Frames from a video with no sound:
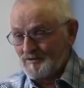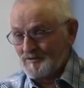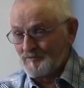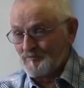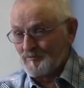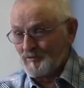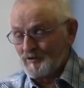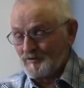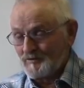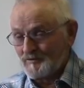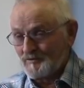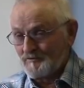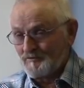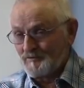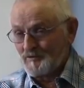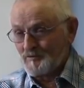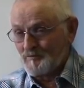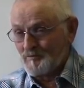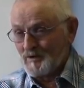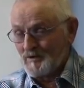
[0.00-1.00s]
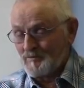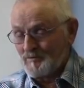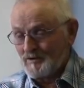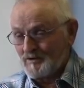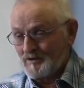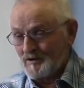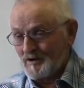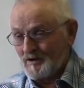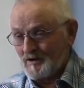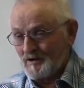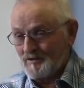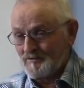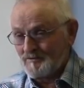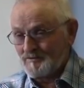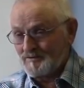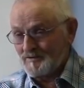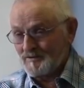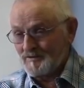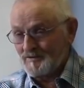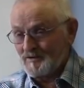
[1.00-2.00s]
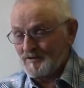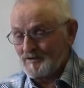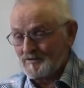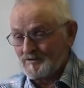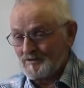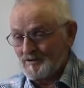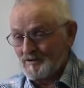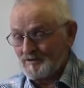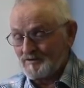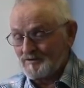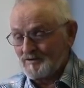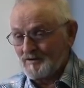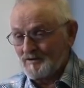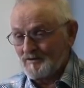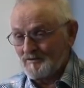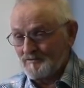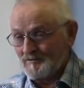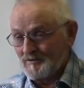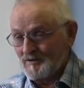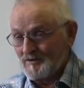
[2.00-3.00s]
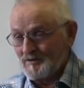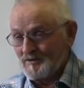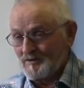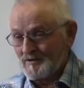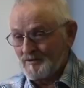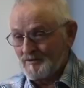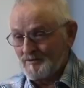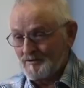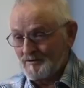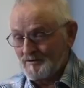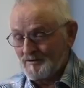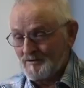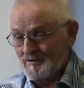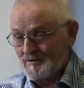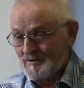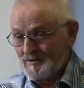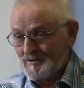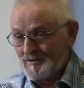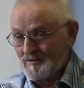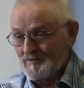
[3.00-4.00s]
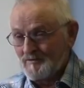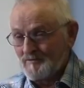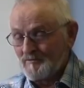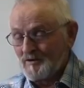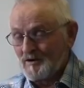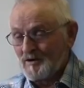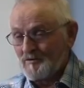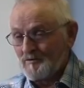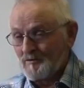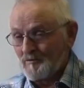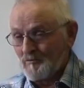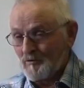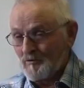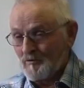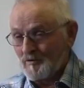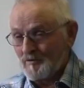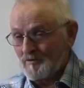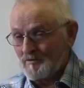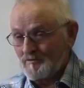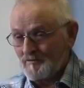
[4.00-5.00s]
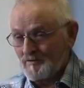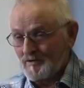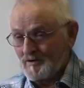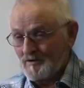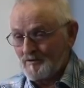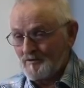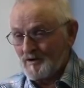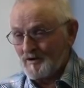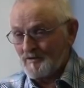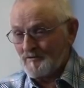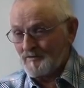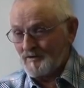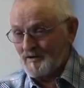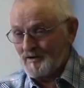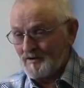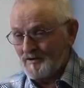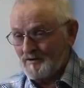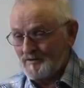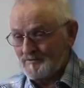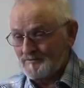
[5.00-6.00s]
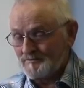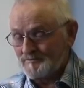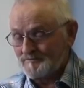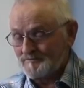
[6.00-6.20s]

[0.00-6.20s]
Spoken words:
the birth of new baby calves and things like that are very, very rewarding, very gratifying.